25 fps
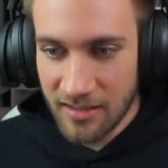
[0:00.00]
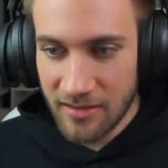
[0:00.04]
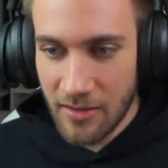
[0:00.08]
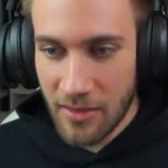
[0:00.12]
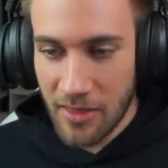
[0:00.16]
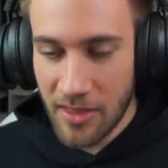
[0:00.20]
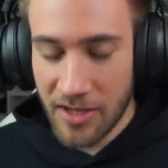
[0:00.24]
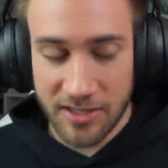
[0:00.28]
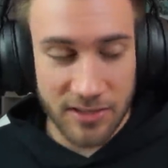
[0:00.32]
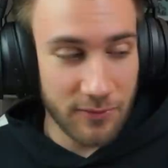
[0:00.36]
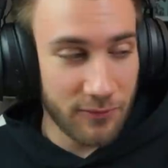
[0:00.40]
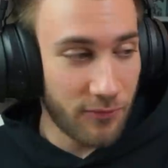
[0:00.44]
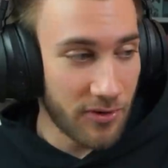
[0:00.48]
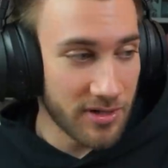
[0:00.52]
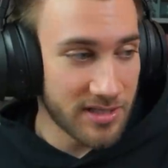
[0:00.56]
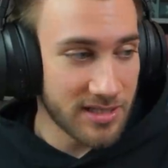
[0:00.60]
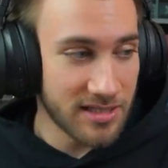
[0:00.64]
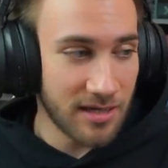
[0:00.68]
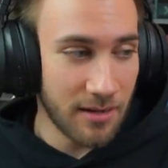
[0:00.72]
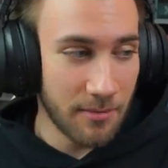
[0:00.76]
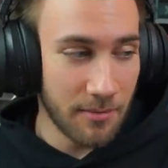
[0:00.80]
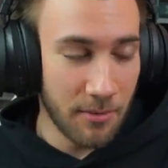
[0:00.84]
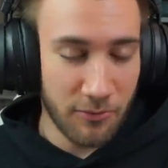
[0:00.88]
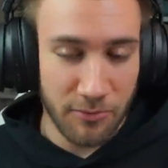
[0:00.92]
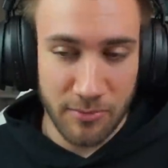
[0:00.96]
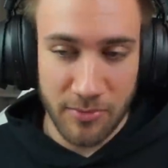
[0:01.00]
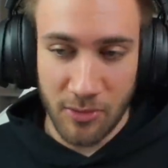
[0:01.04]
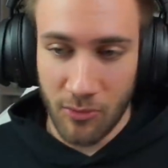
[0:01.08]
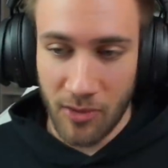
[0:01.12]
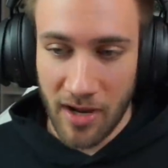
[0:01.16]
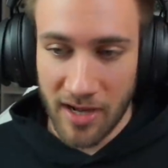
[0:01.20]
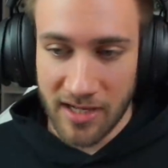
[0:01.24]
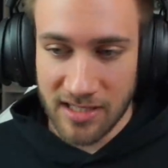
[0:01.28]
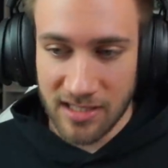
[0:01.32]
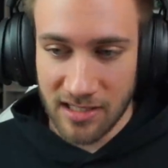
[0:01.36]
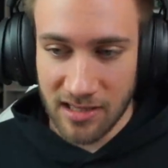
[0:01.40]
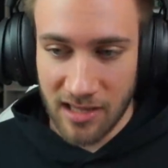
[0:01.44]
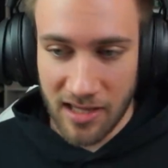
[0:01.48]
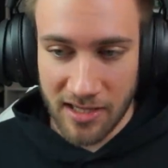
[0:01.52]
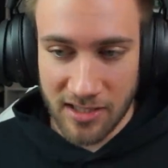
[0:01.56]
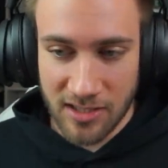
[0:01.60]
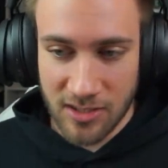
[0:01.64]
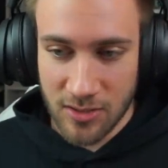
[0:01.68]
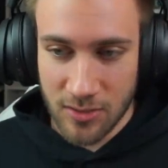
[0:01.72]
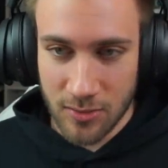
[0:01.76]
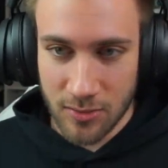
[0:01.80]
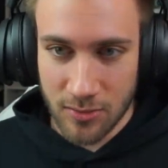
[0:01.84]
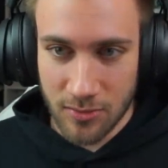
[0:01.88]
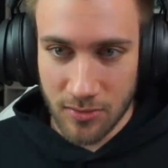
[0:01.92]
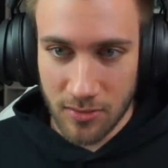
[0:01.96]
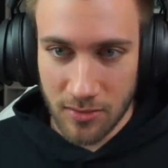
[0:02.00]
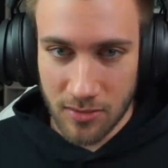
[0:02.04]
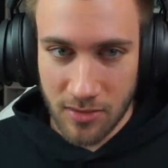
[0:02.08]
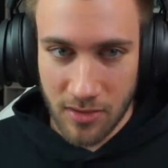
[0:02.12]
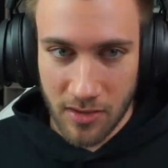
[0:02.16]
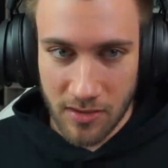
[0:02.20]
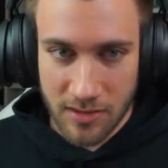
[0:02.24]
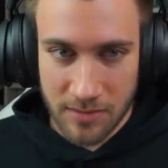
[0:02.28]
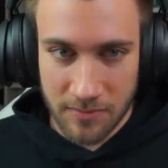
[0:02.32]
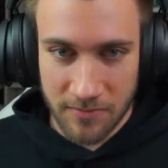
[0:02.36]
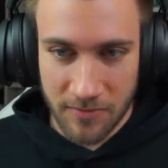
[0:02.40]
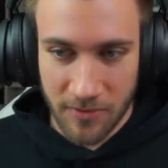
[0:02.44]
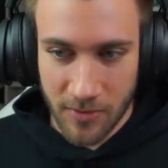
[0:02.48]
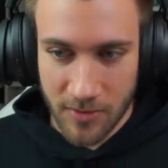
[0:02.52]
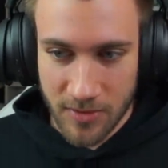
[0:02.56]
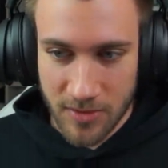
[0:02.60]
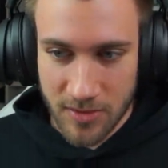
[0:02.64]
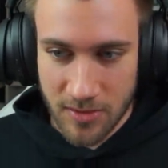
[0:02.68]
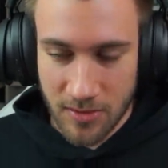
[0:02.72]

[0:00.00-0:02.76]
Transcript: That's the first time of me reacting like to concept photos,